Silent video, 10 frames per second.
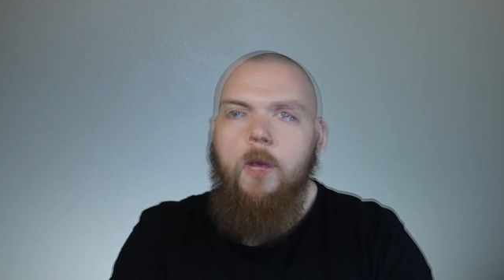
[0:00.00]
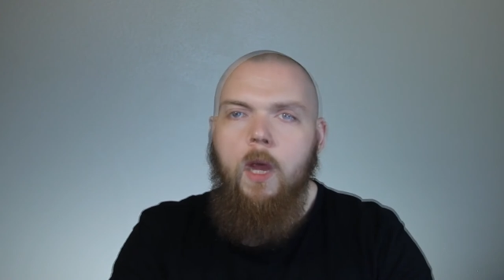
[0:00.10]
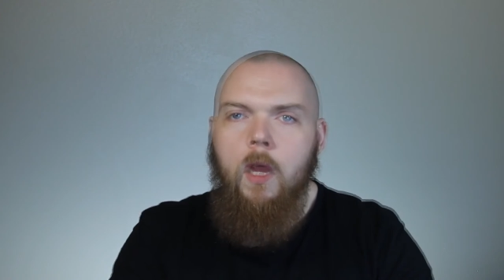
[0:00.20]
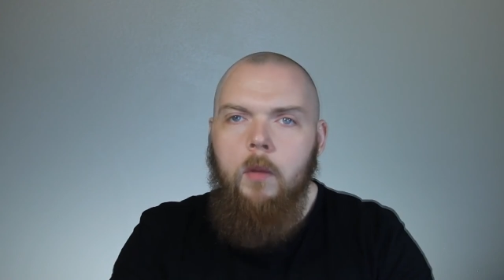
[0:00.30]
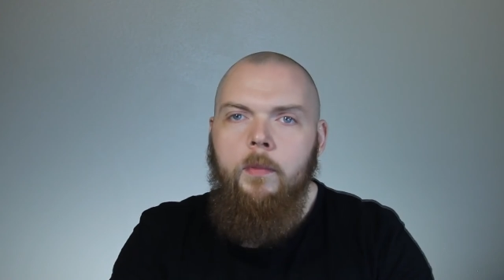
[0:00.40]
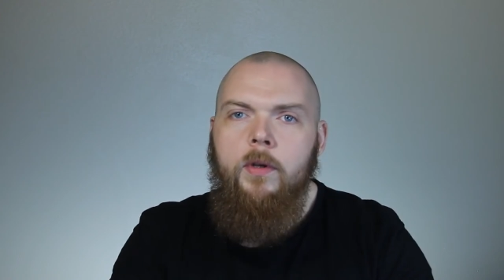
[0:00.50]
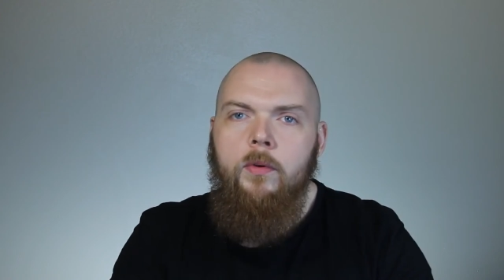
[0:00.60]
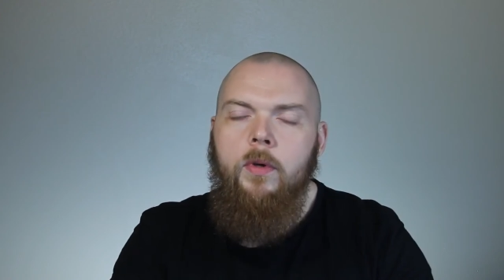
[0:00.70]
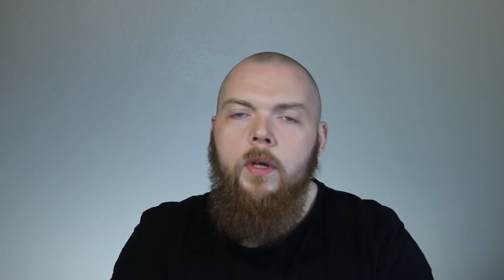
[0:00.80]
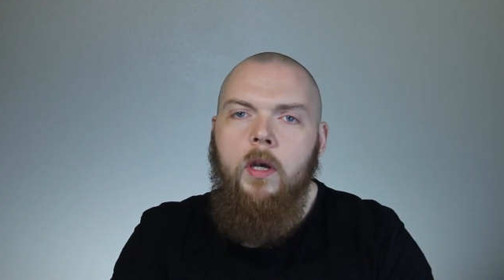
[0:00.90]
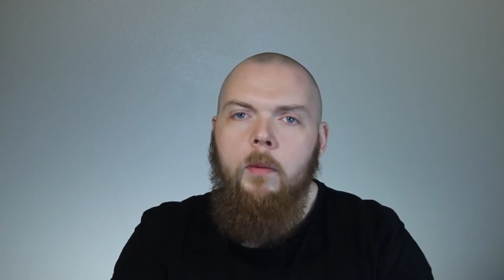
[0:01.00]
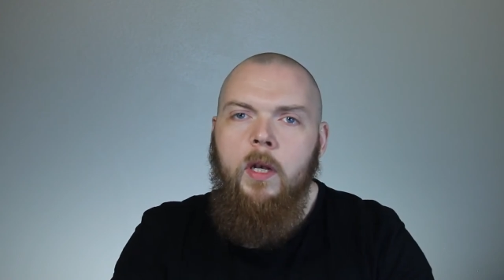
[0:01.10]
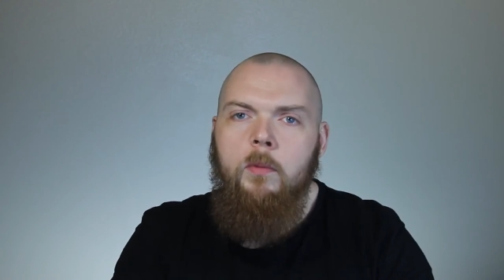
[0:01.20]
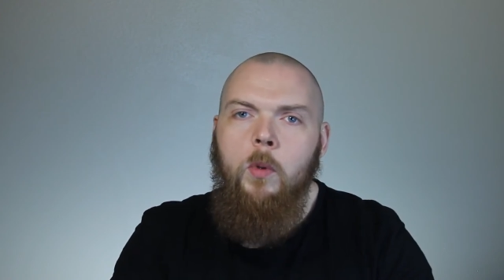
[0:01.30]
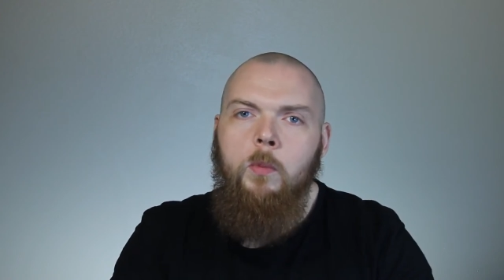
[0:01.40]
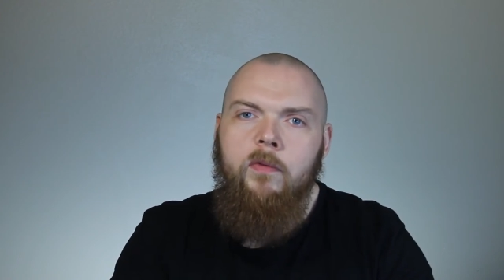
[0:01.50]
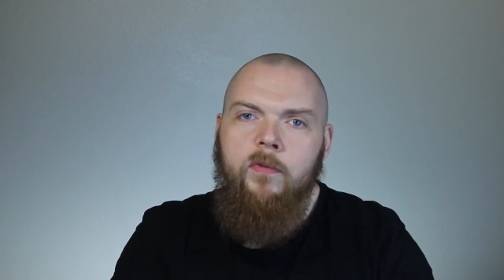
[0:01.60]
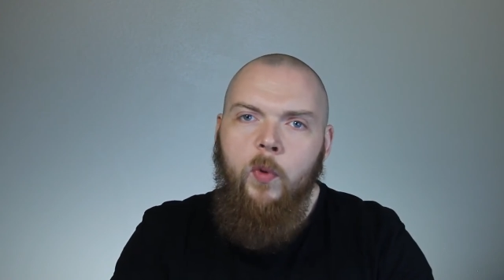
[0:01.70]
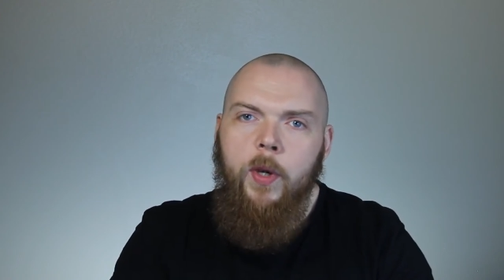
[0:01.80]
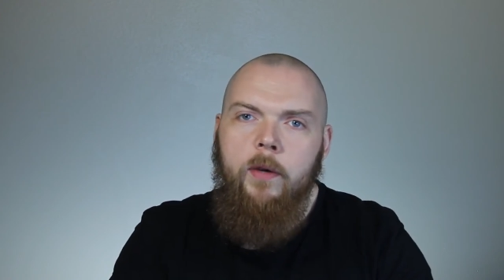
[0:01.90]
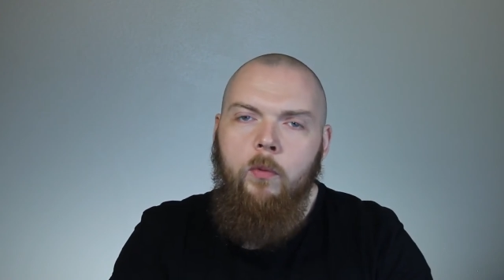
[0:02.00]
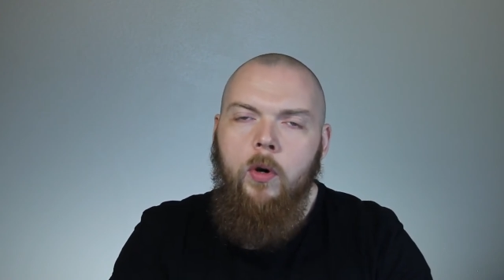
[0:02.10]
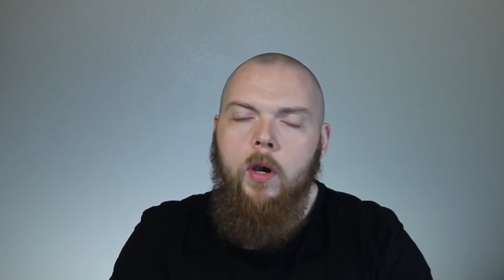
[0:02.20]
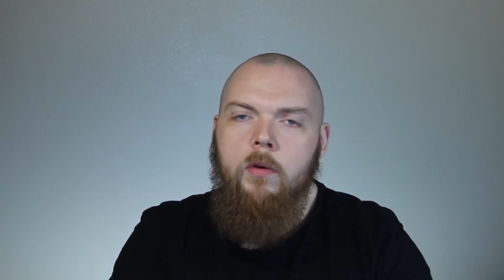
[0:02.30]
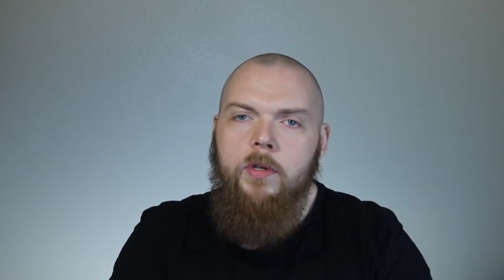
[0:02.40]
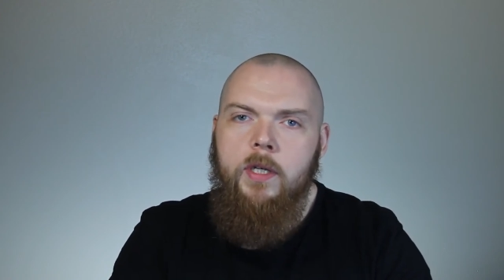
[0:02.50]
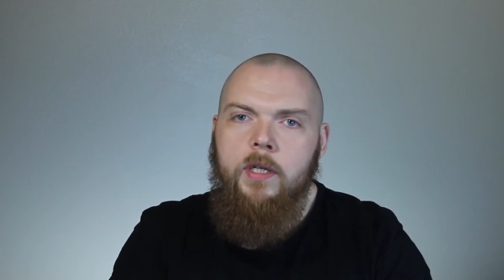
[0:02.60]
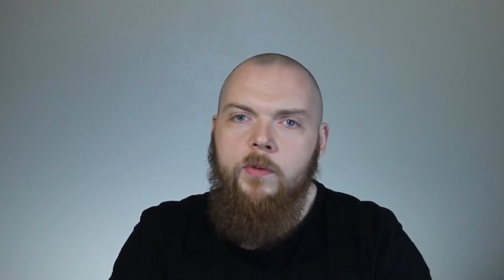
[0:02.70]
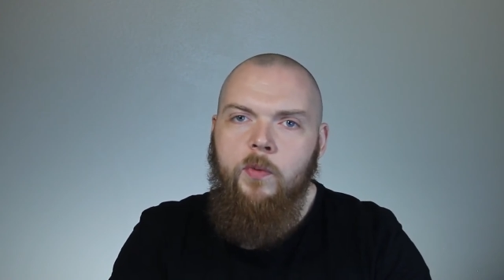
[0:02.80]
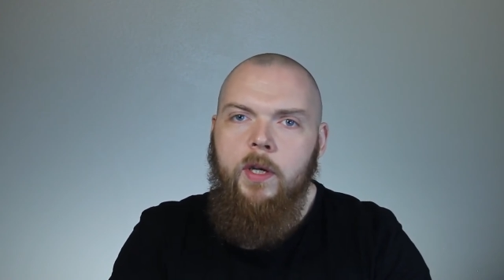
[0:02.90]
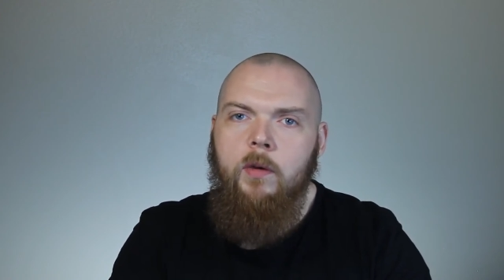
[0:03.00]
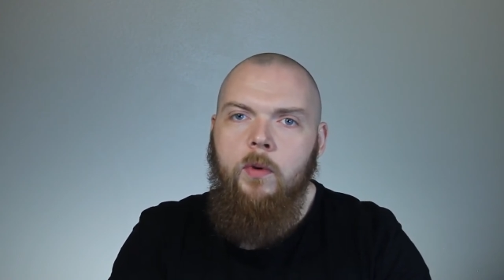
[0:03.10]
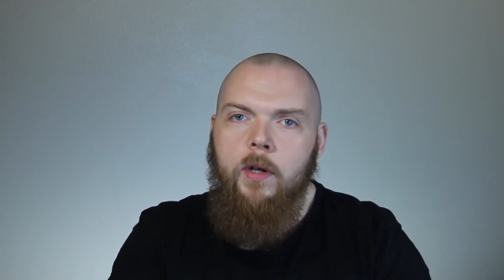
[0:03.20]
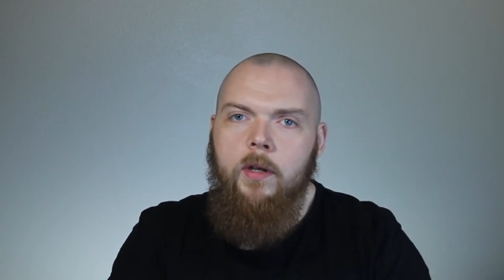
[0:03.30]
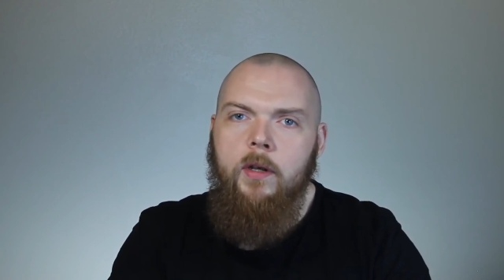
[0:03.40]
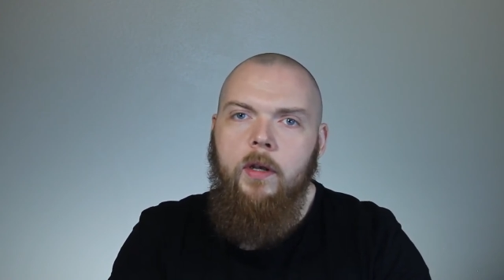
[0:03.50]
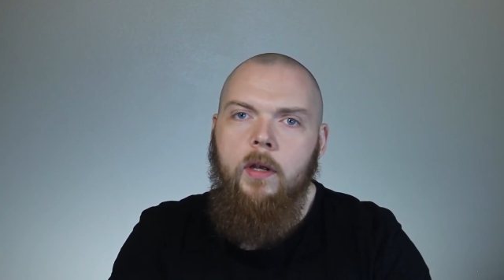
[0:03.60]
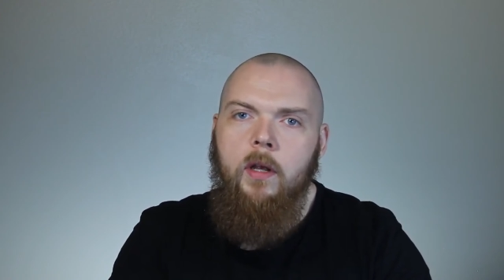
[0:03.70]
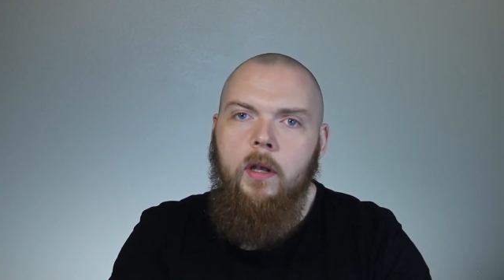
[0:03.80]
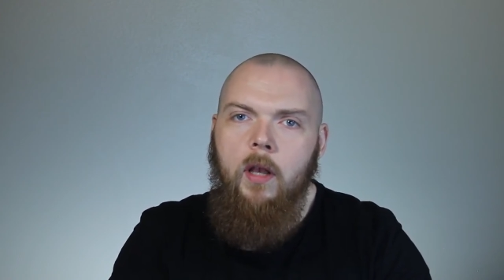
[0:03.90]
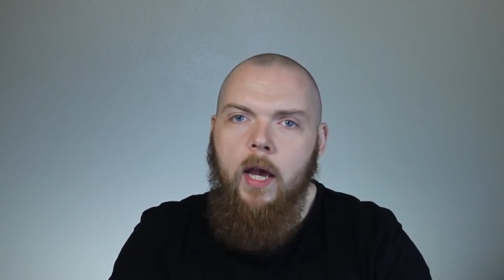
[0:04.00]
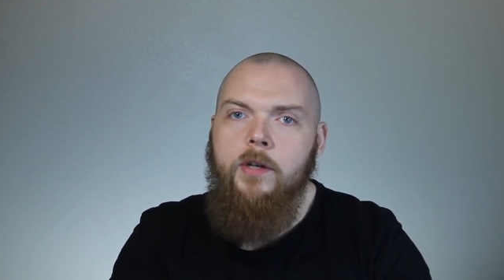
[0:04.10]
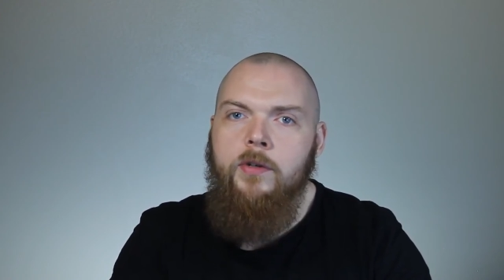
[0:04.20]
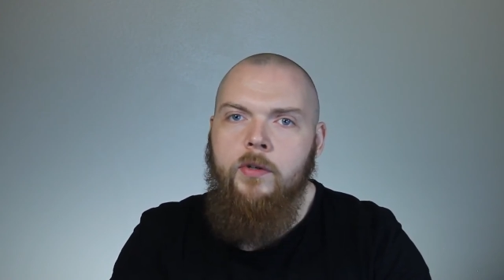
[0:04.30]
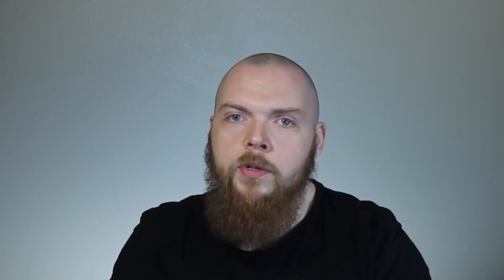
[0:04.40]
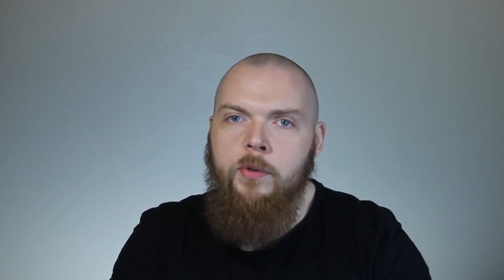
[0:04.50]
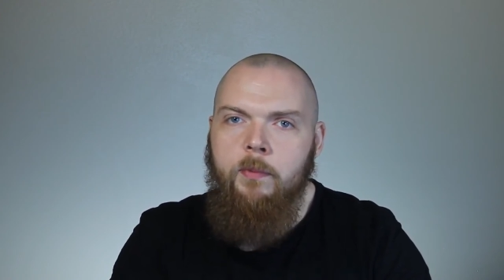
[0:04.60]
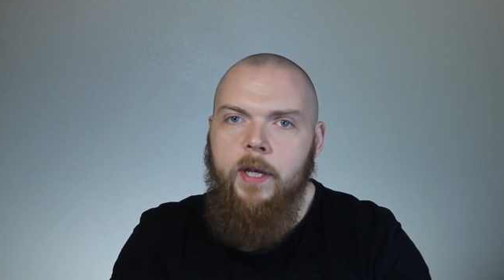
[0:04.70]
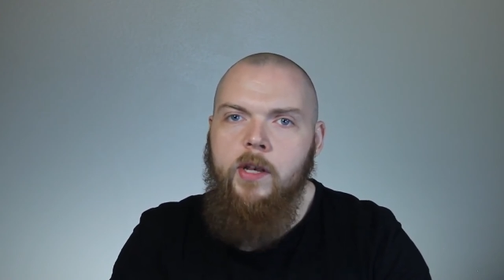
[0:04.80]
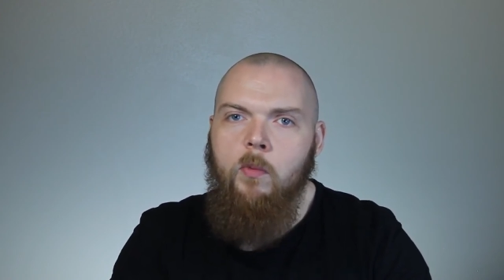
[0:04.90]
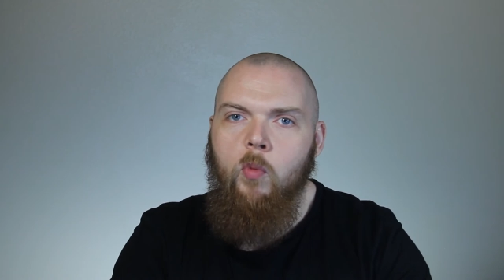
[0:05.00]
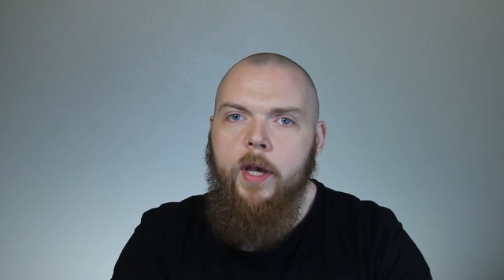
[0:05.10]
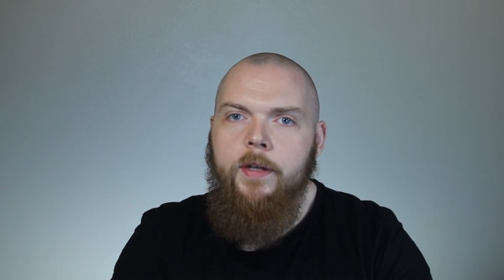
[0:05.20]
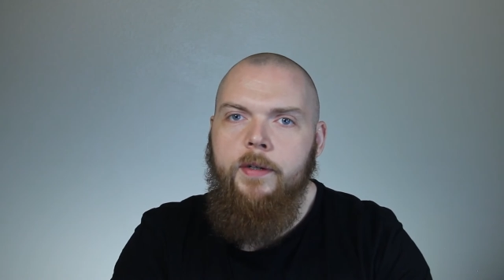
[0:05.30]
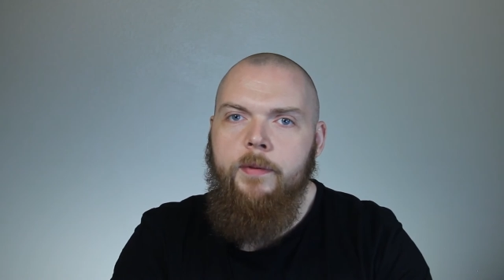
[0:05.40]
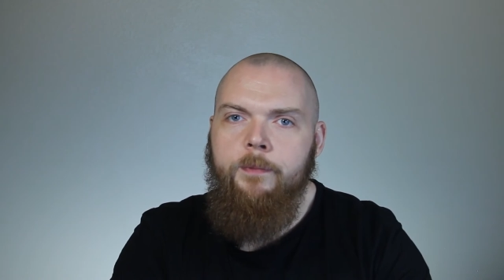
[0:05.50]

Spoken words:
I'll be doing a minimum of 3 workouts each week with light to medium weight.